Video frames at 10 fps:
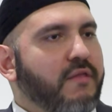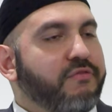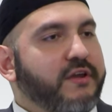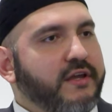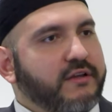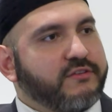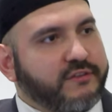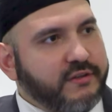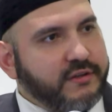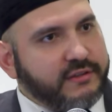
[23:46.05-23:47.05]
The,
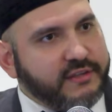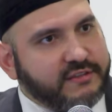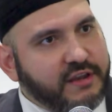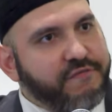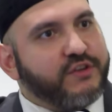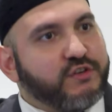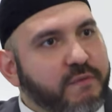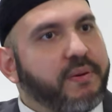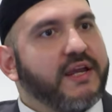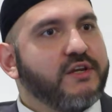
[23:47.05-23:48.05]
the difference of
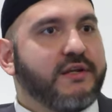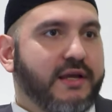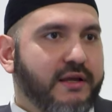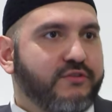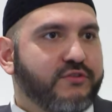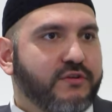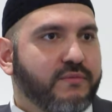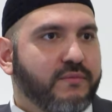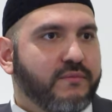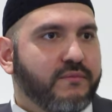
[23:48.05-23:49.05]
opinion is
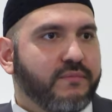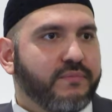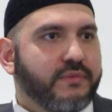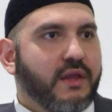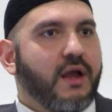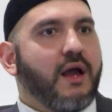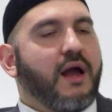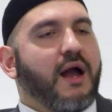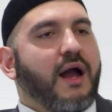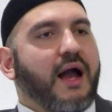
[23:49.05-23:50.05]

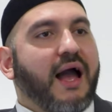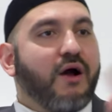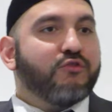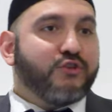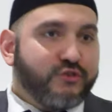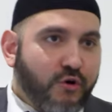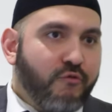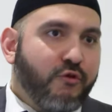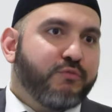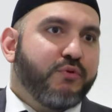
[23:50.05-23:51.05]
how to
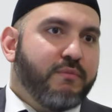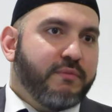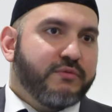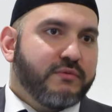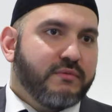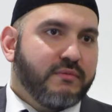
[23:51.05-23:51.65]
solve those problems.